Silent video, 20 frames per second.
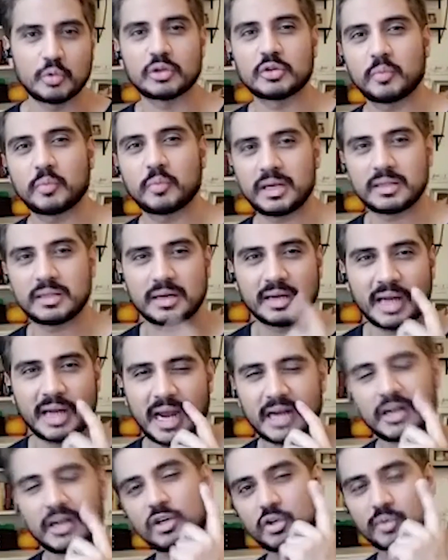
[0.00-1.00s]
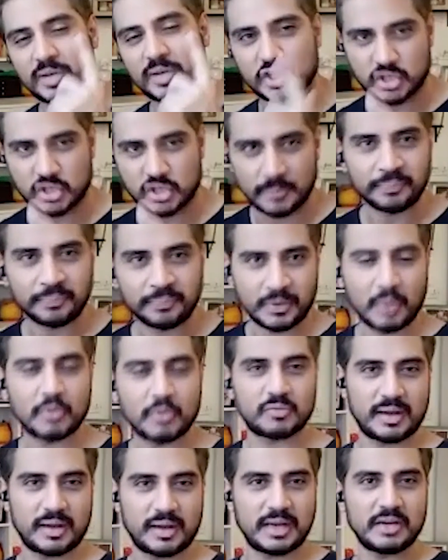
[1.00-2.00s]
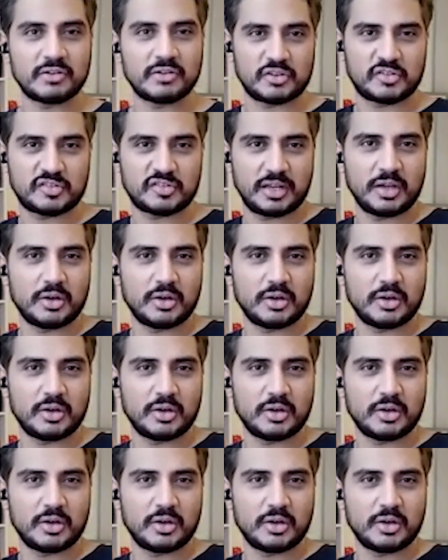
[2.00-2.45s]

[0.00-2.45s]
Or the way that guy had a twitch was very interesting.